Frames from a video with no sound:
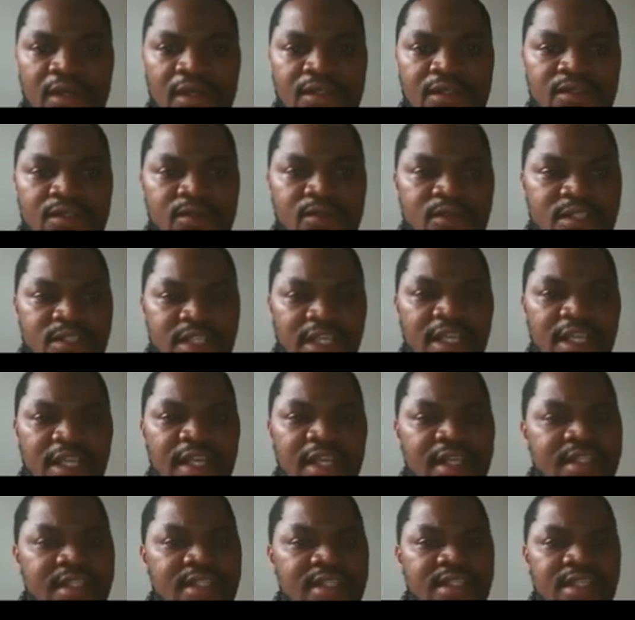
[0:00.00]
So
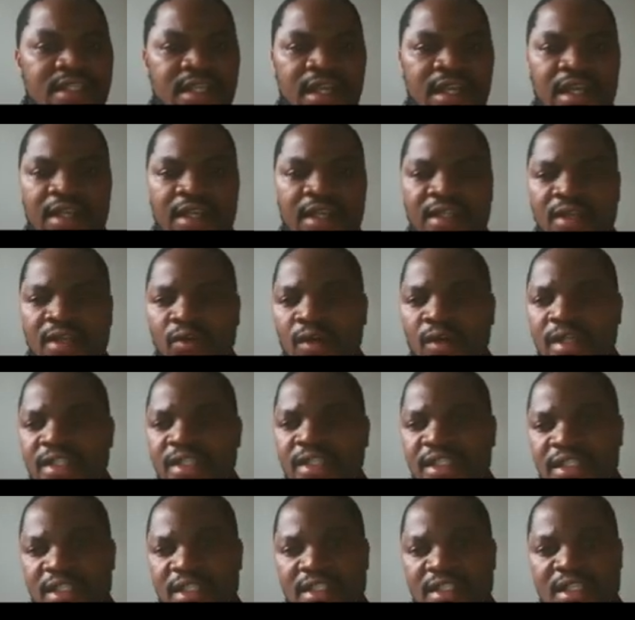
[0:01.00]
scalars are the
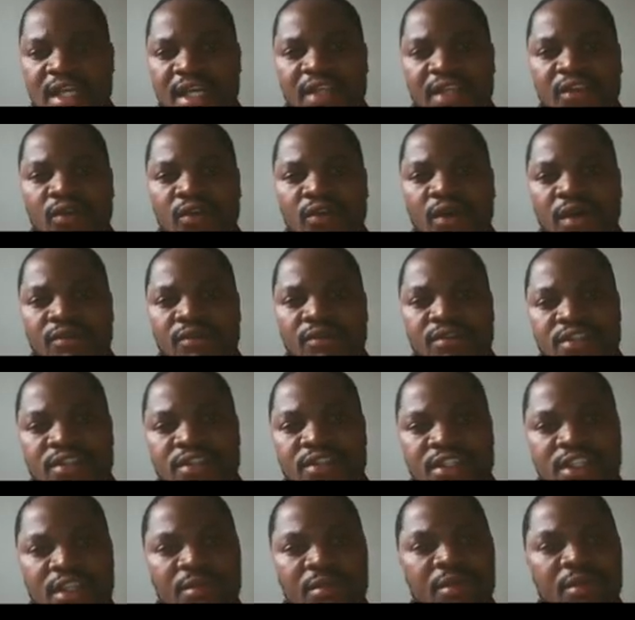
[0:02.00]
quantities that you have
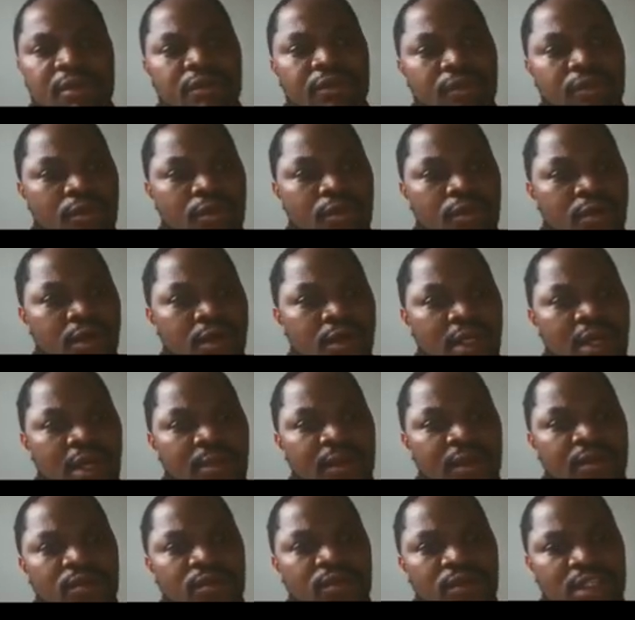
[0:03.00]
seen before
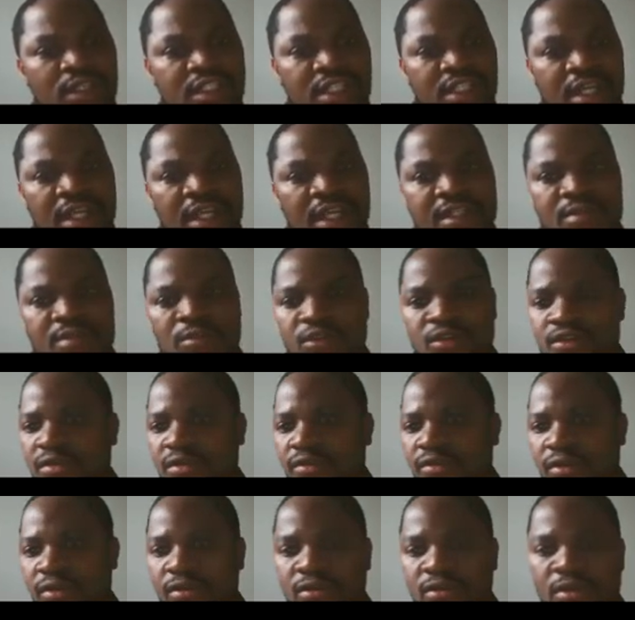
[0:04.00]
coming to this class. Most
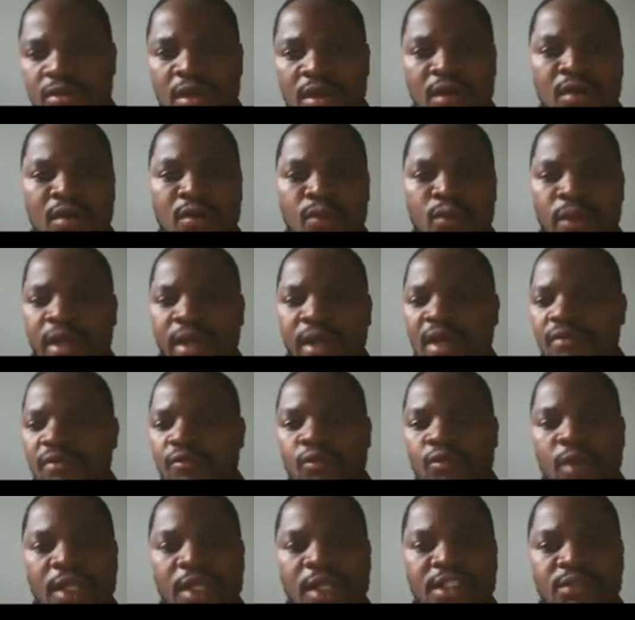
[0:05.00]
of you, we have
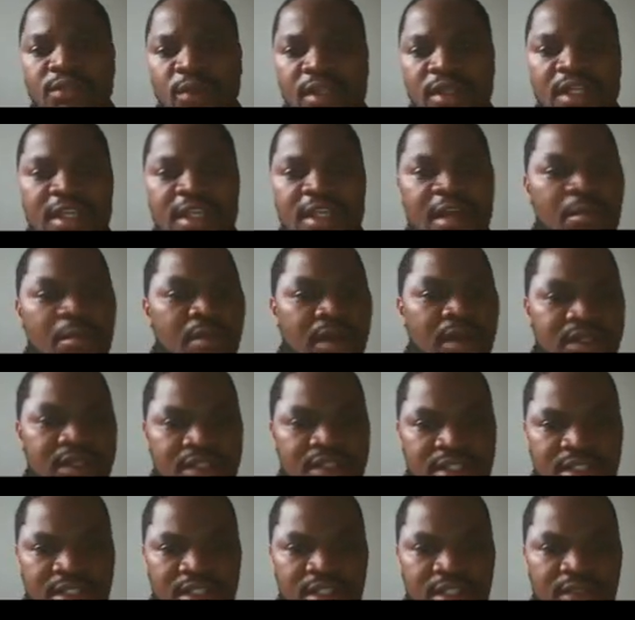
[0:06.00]
worked with
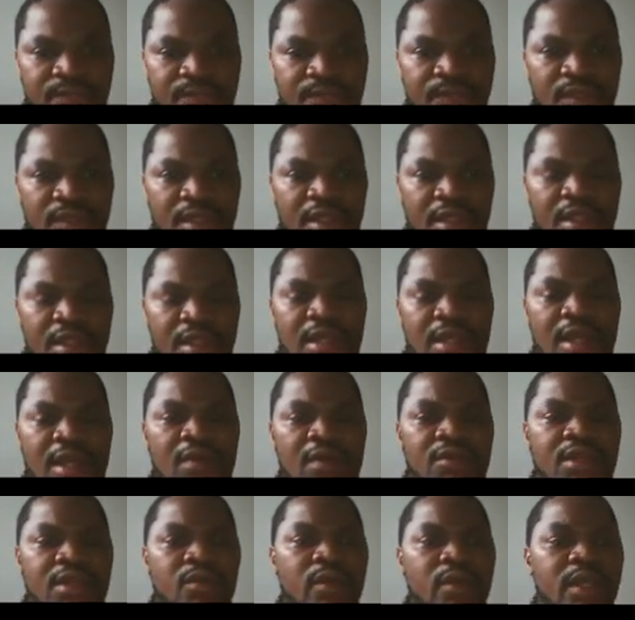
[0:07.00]
numbers.
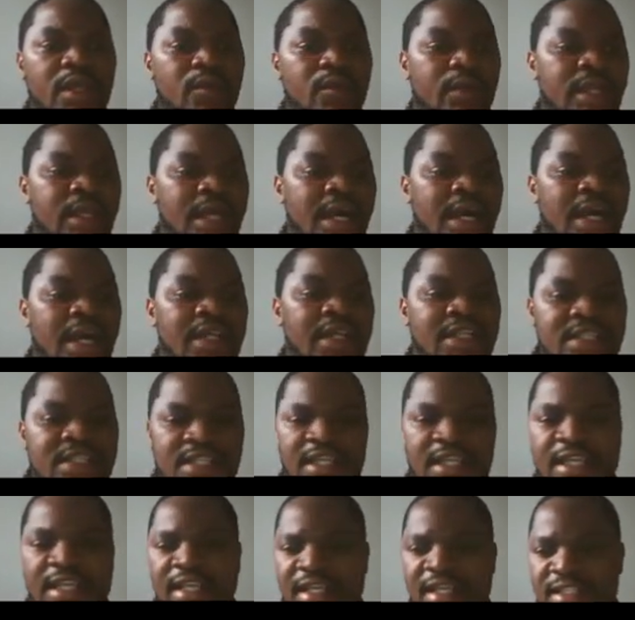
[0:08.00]
Now, the way we add
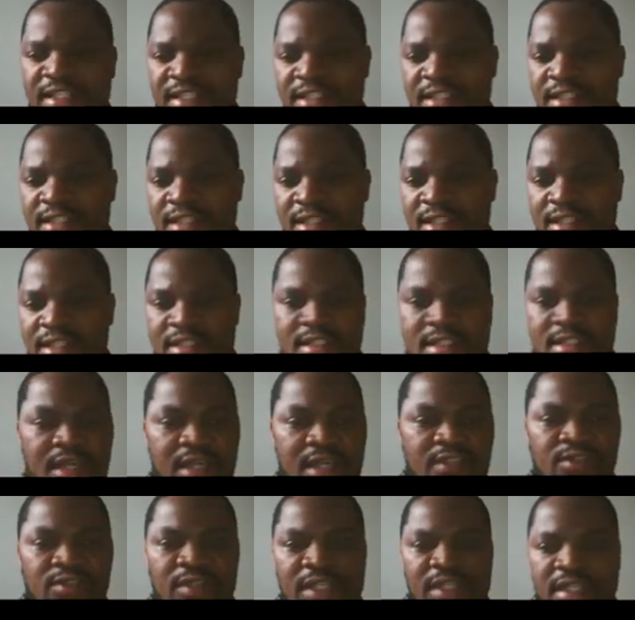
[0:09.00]
scalars is
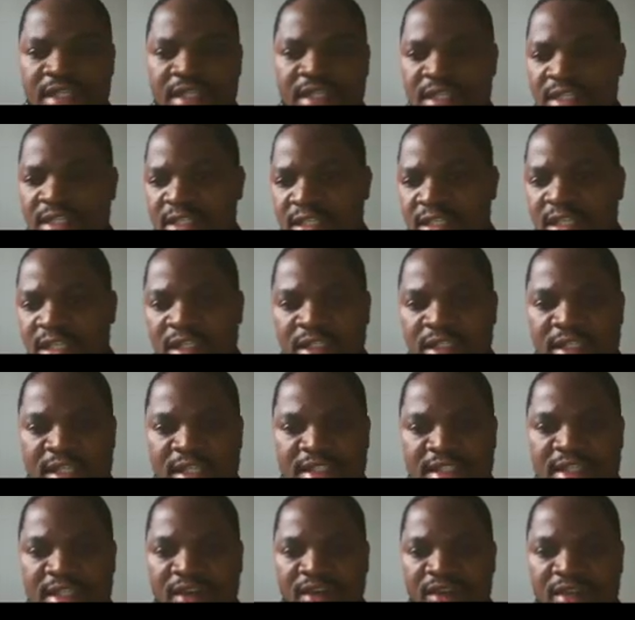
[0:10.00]
actually easy,
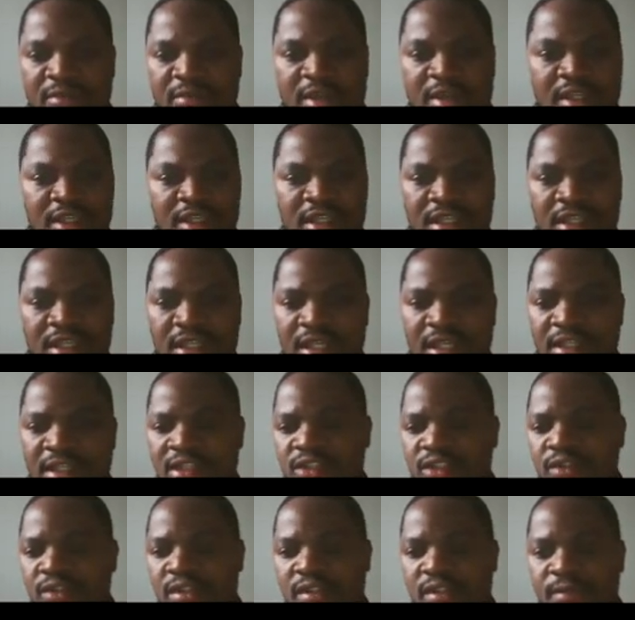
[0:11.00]
just arithmetic
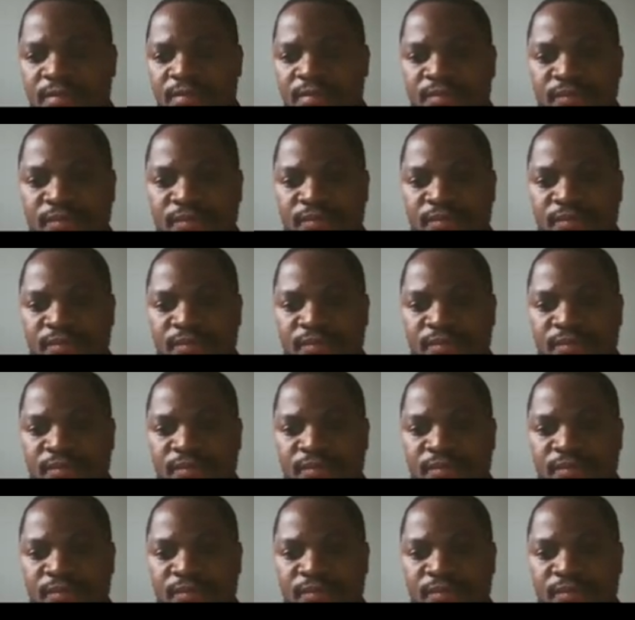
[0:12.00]
addition.